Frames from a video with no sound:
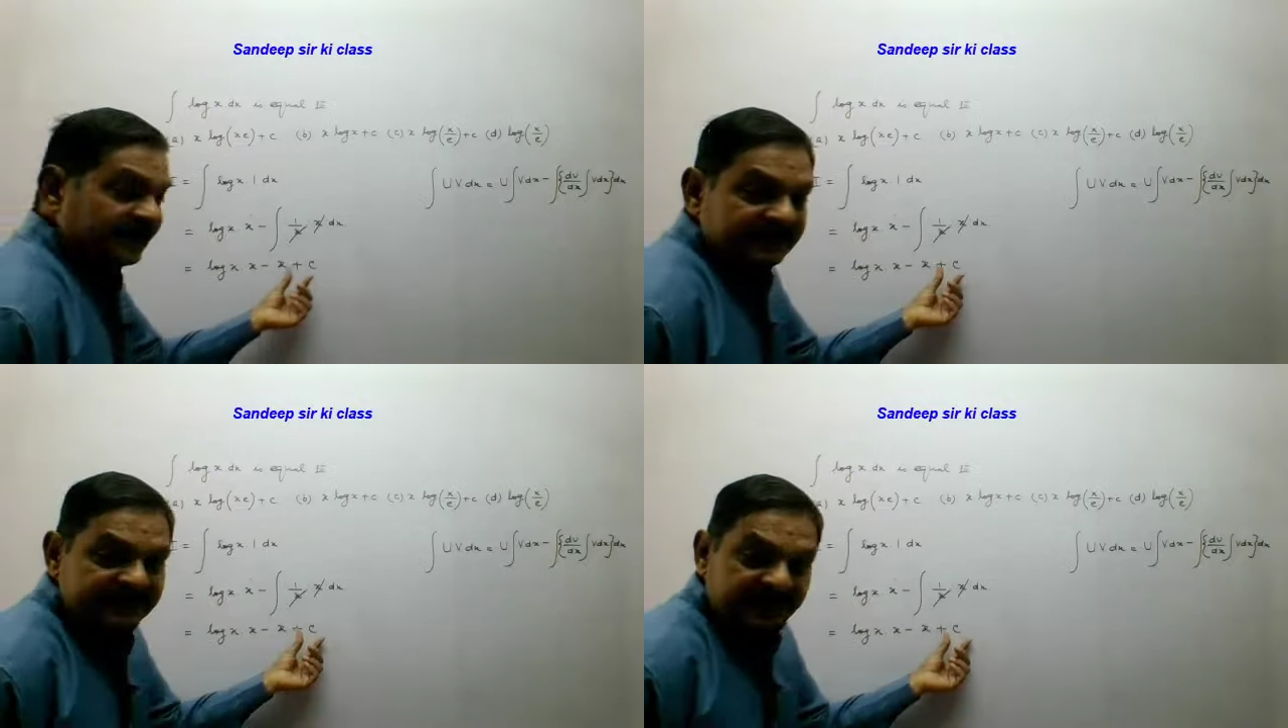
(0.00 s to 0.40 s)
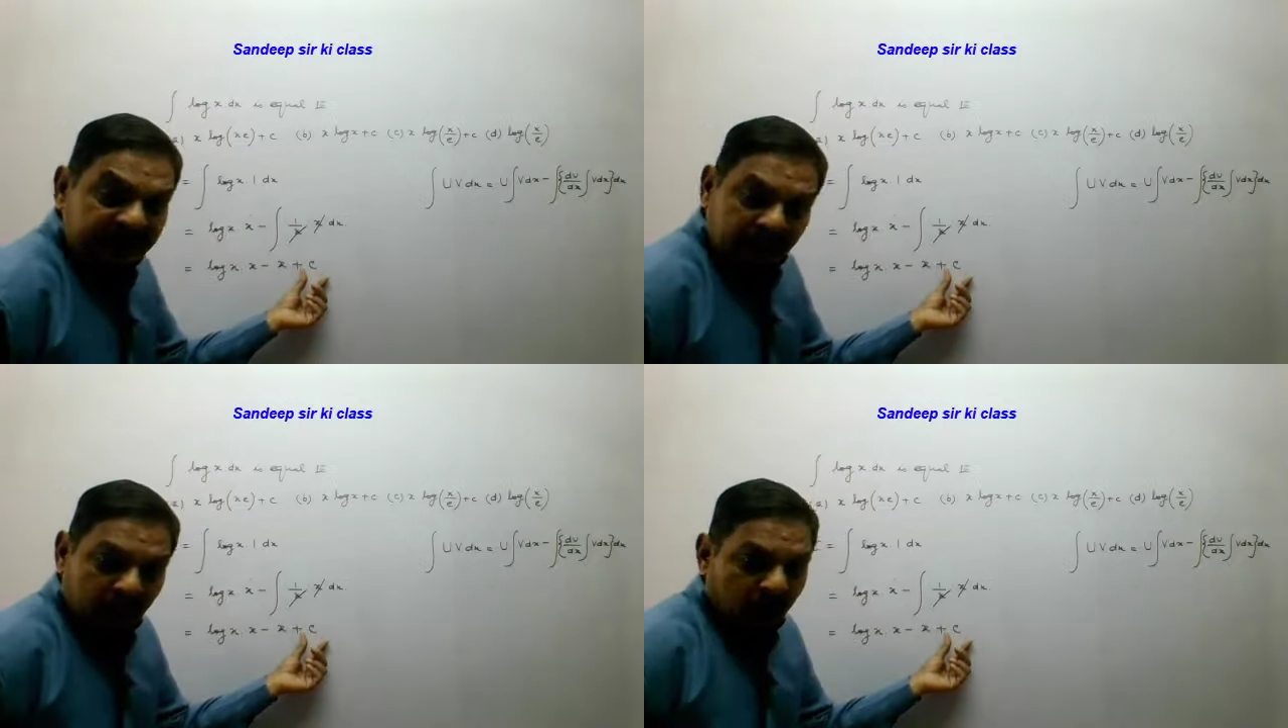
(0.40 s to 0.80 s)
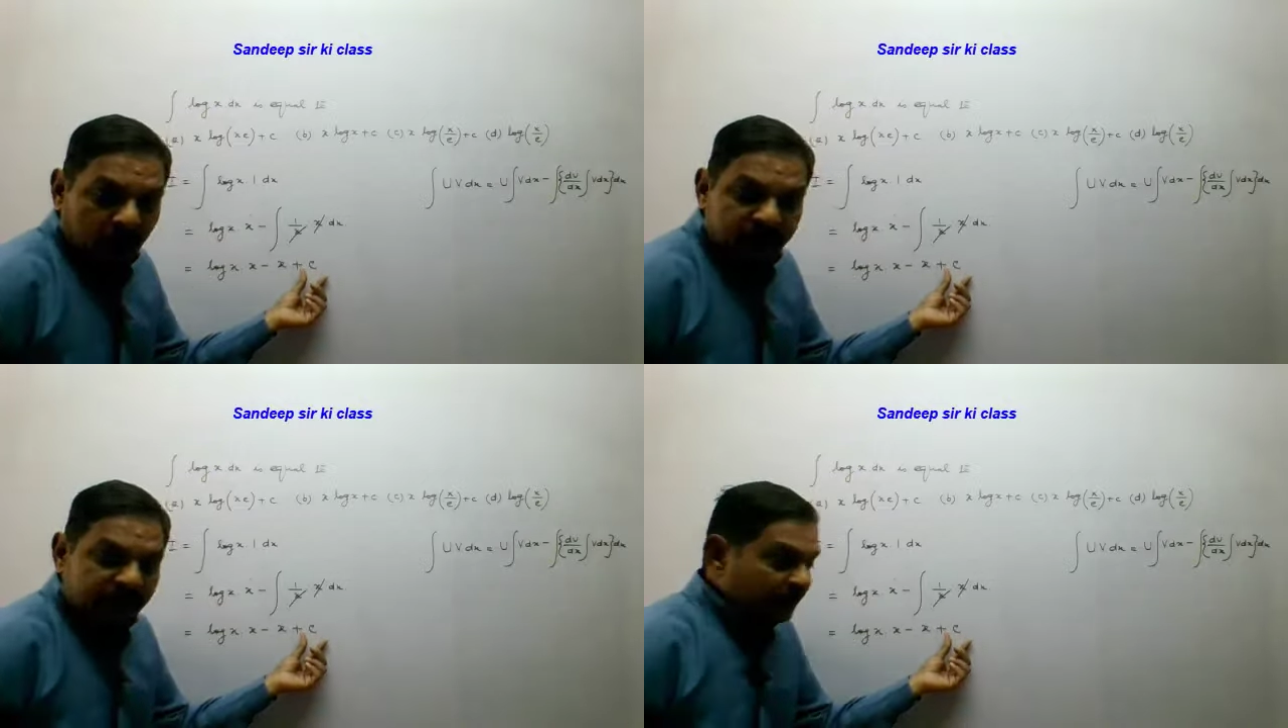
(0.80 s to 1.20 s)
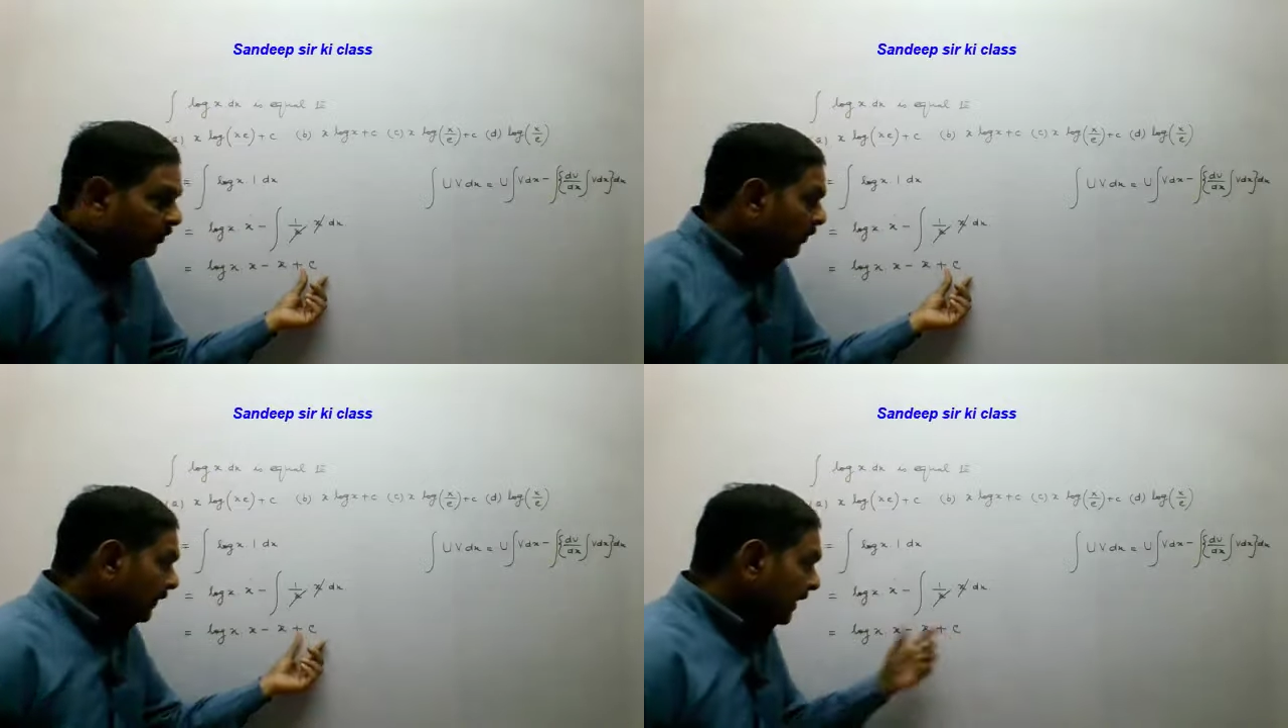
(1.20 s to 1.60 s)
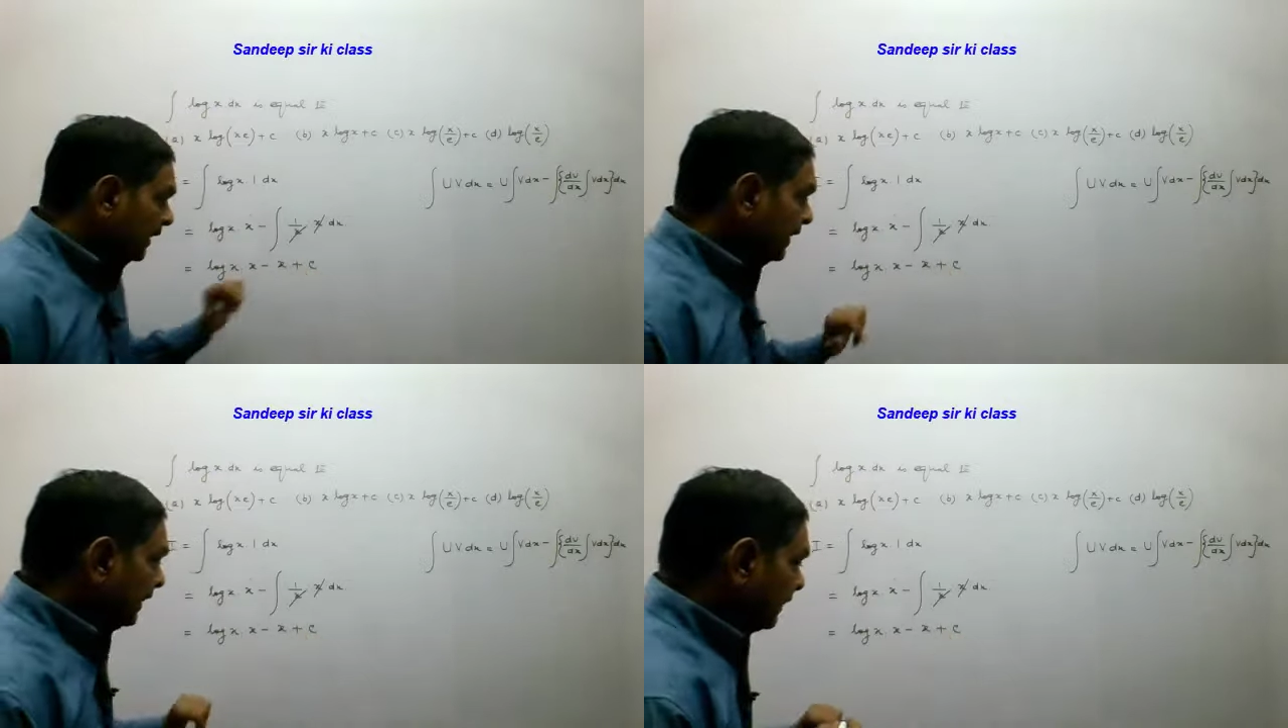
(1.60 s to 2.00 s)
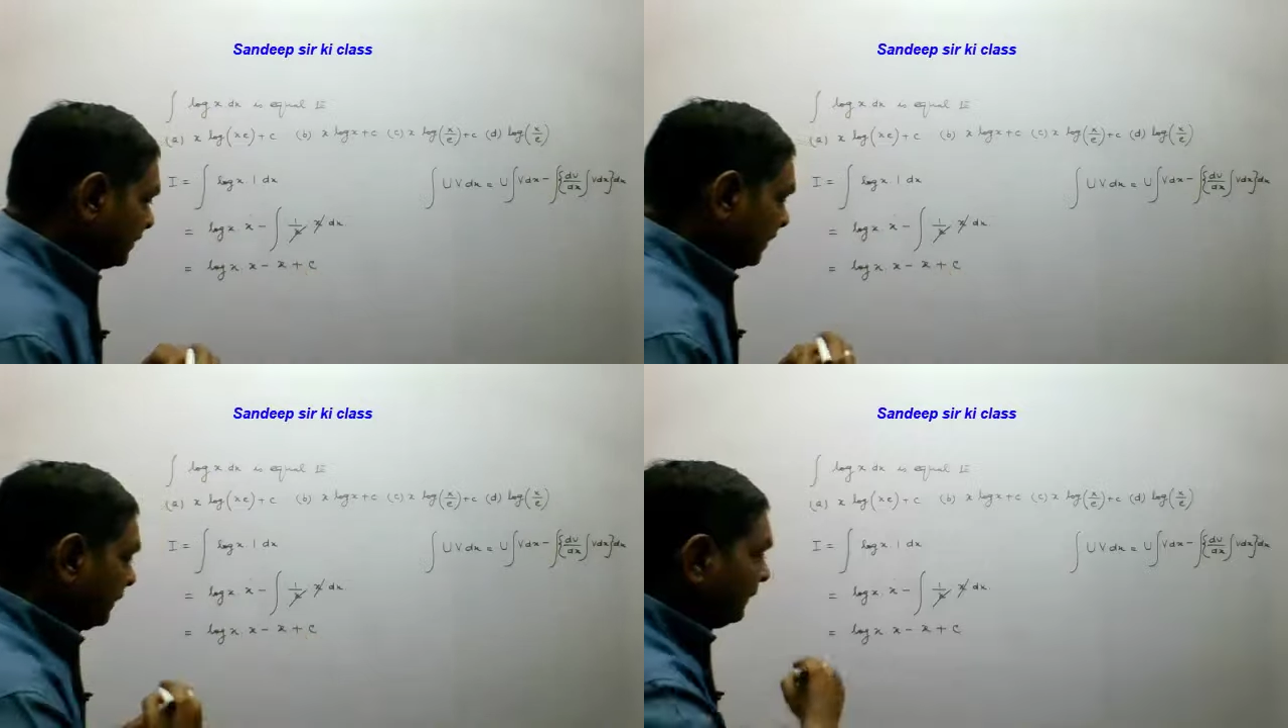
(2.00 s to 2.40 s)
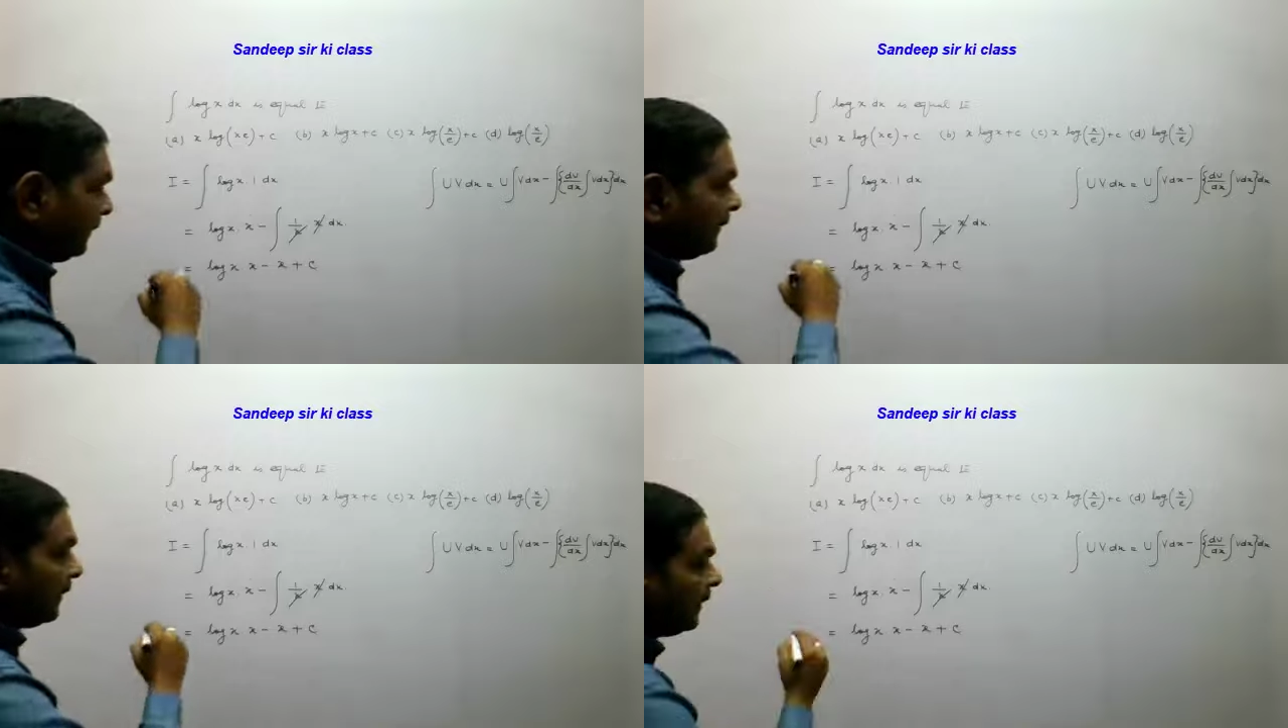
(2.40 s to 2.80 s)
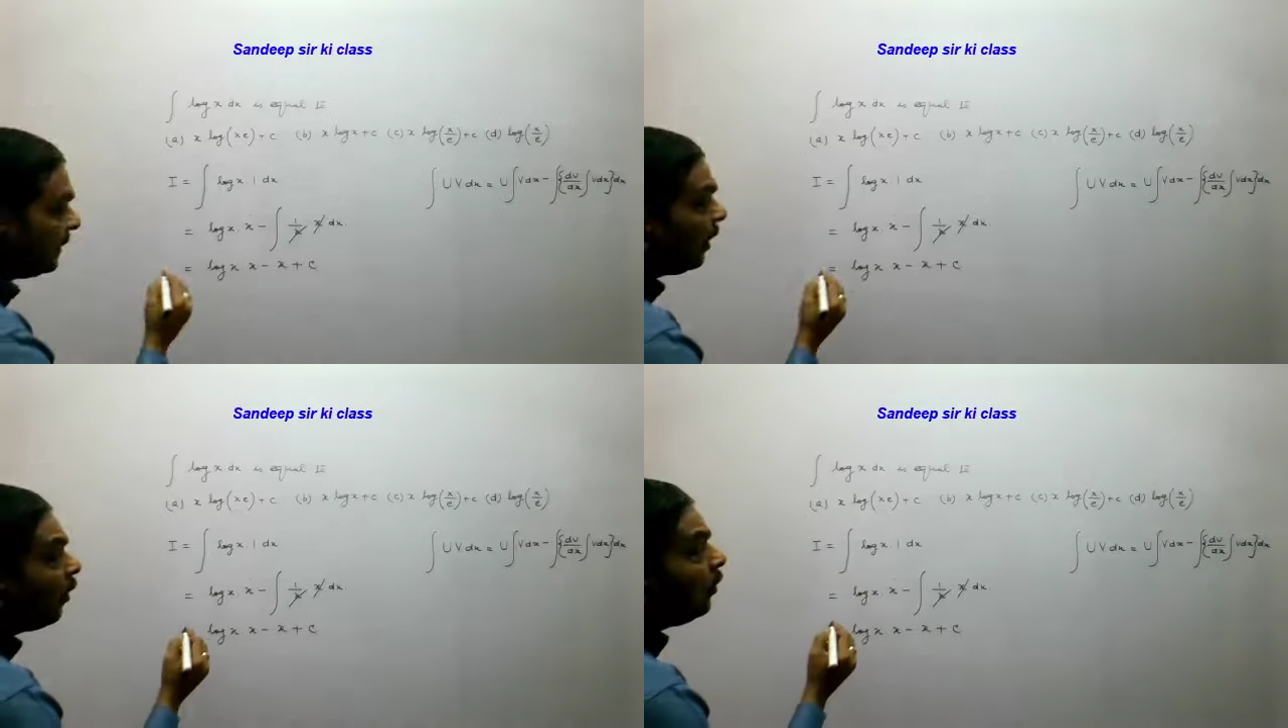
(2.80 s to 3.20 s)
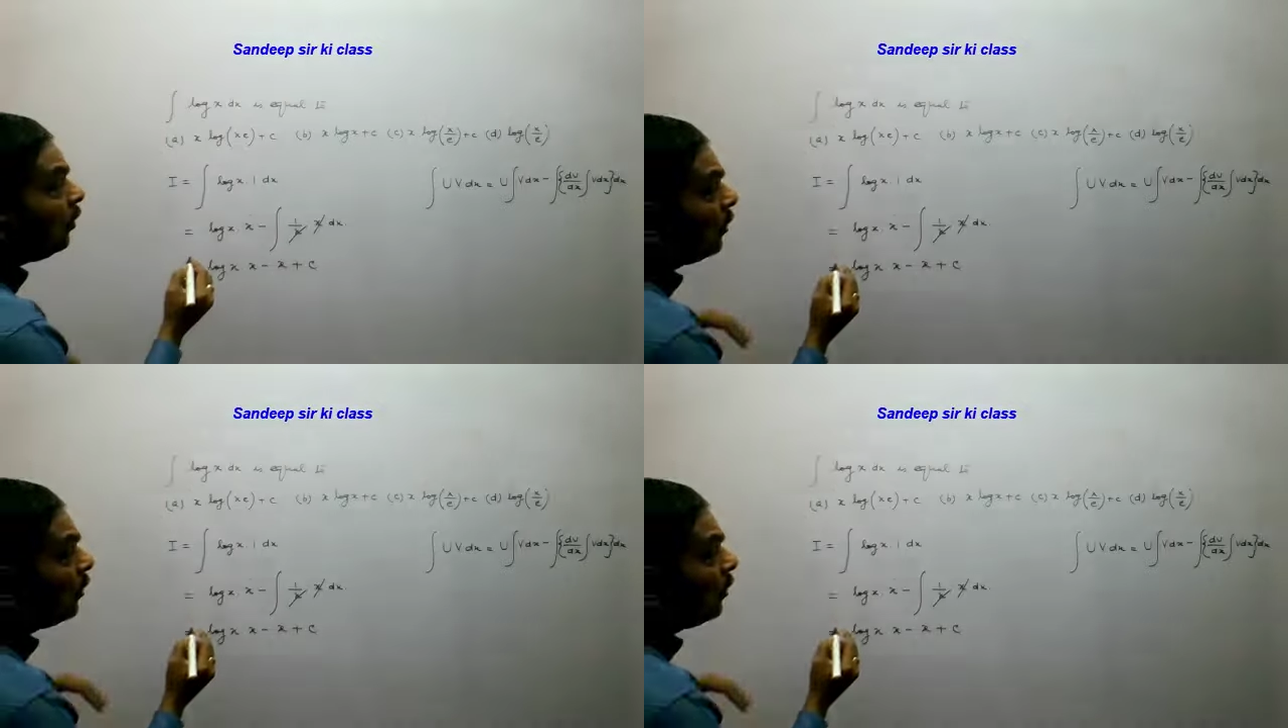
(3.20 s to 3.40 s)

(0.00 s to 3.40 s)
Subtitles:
is the constant of integration. Now